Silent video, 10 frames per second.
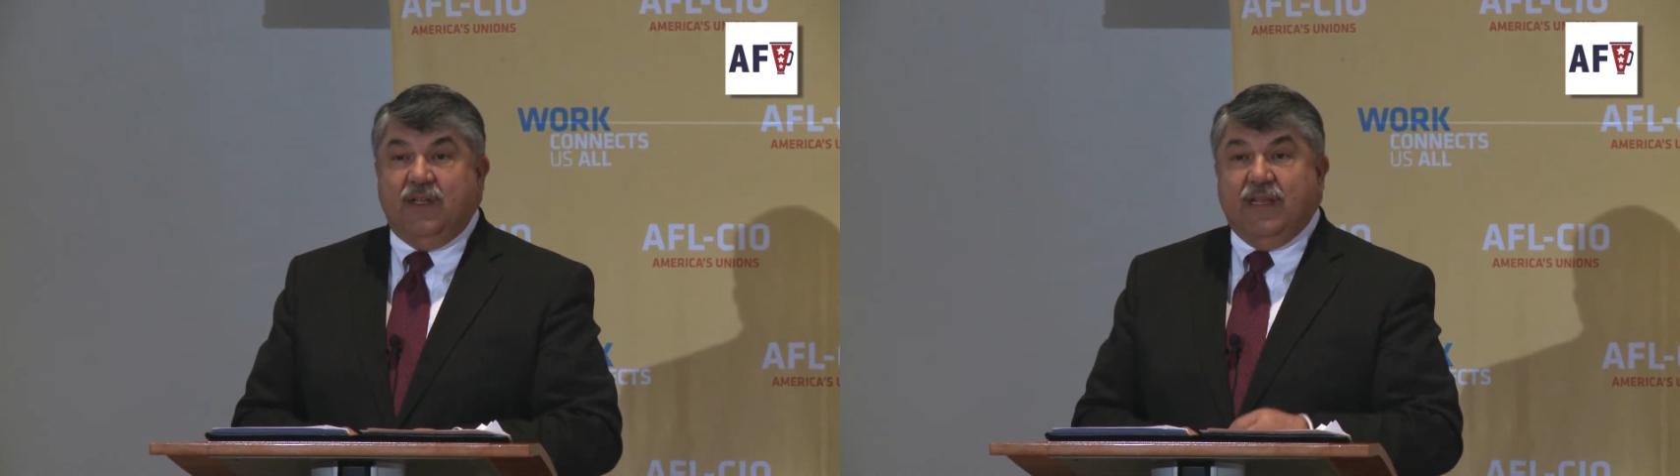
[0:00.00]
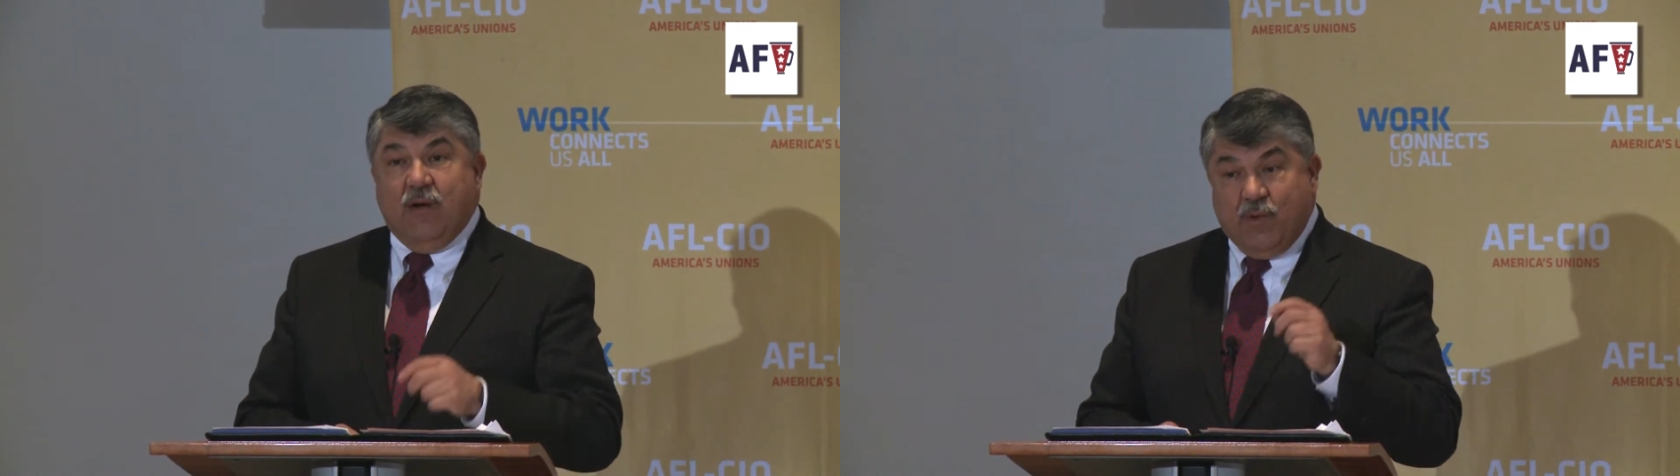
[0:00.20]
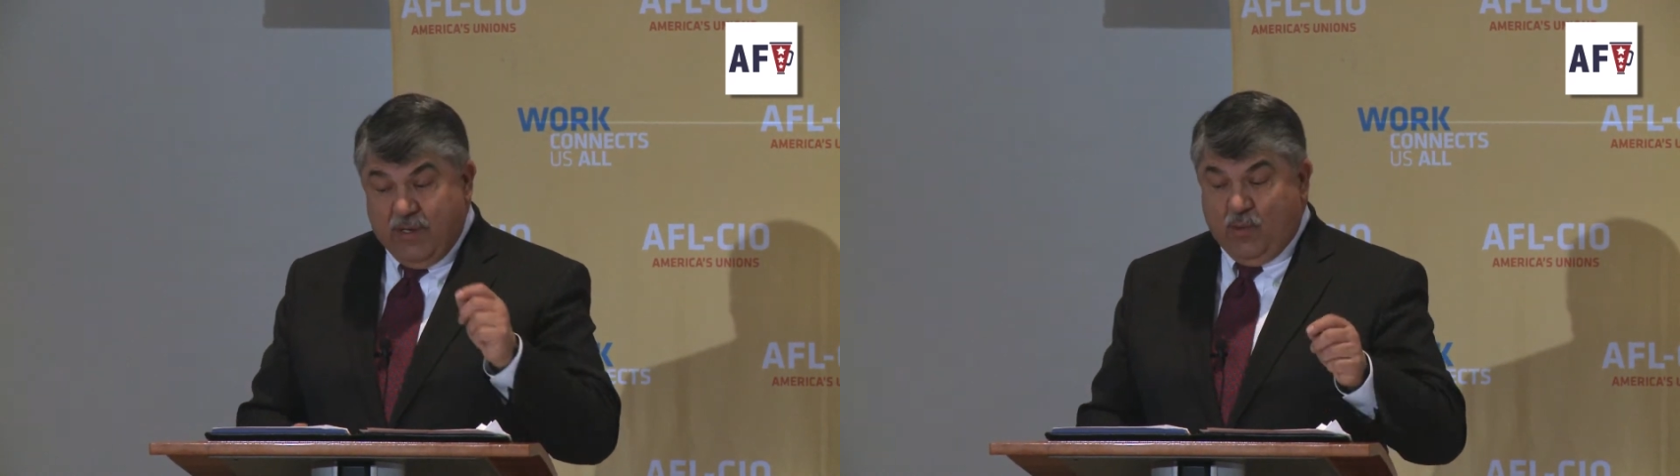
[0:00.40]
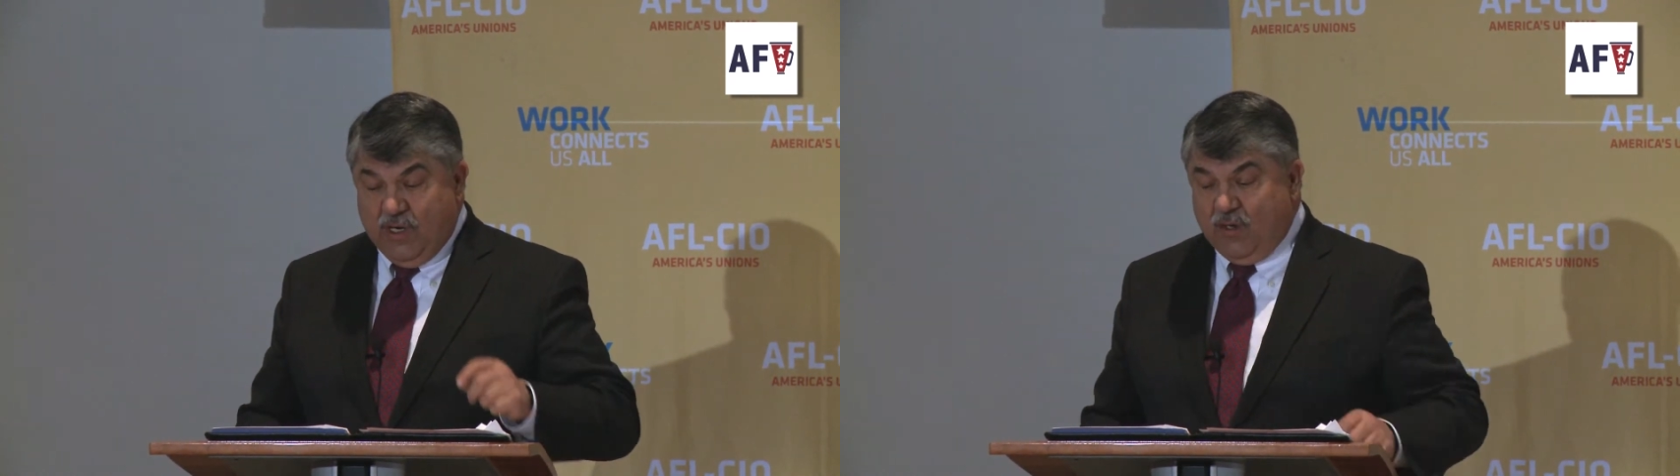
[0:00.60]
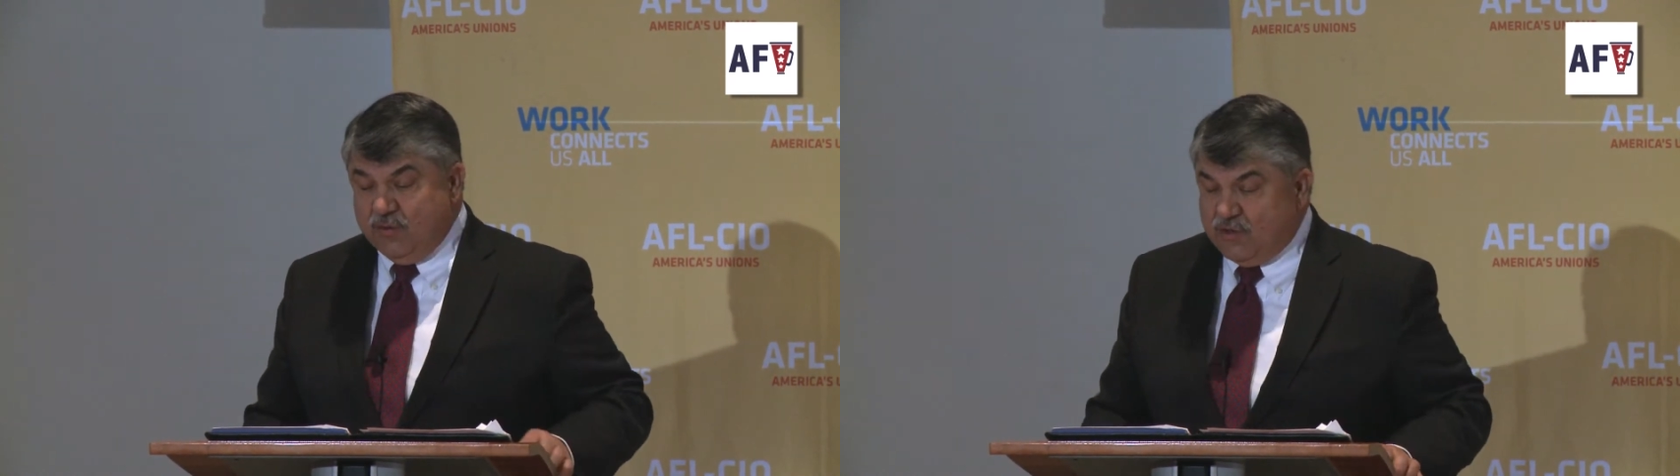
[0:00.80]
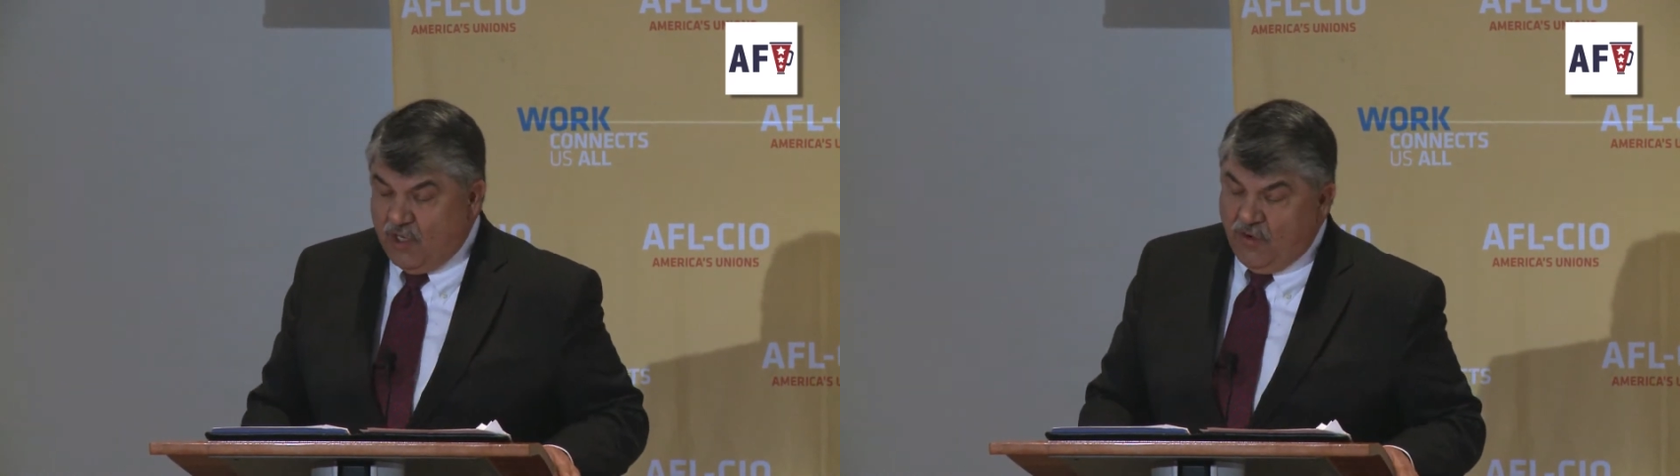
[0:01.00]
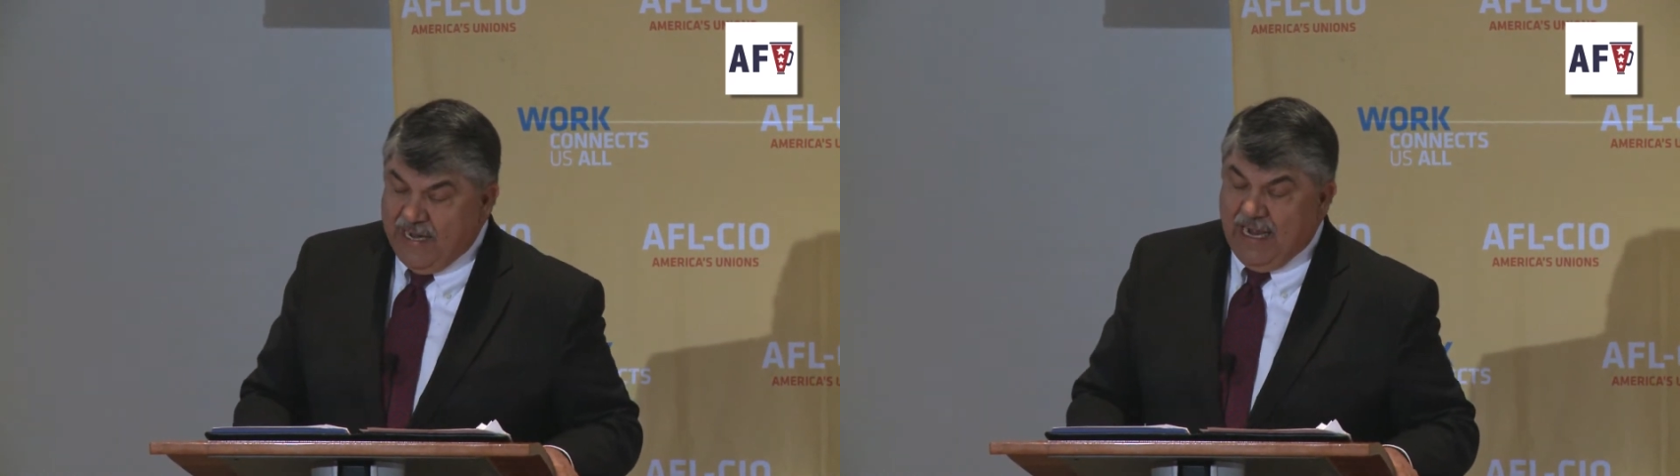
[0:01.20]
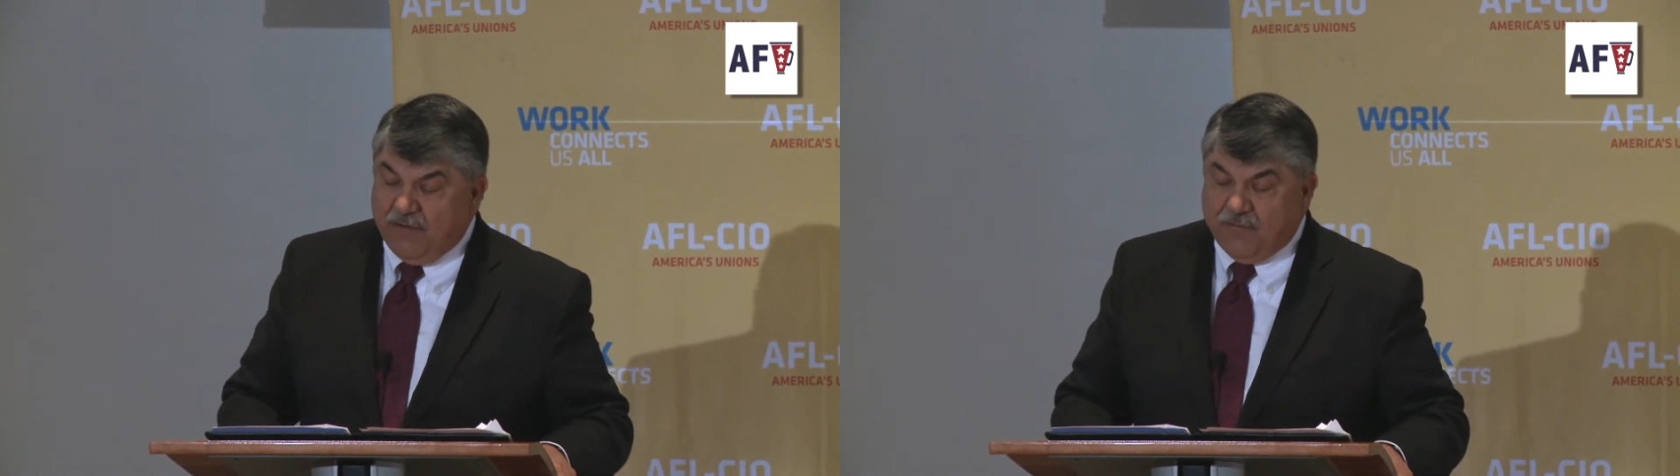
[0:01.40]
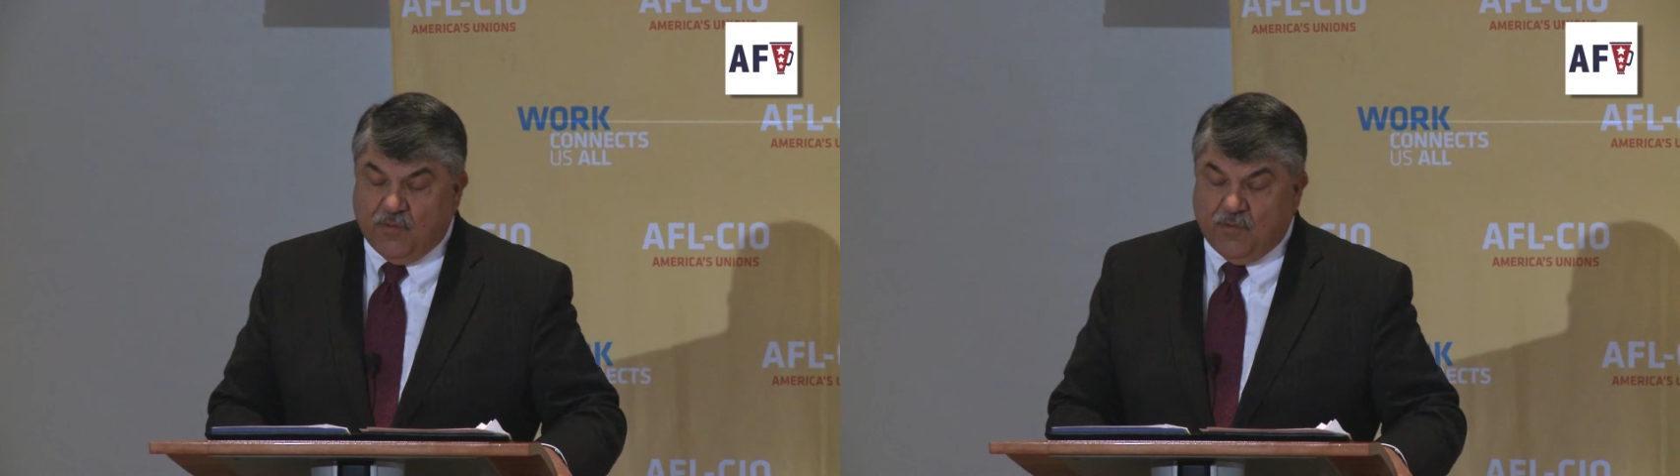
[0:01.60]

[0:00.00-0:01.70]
that we will turn out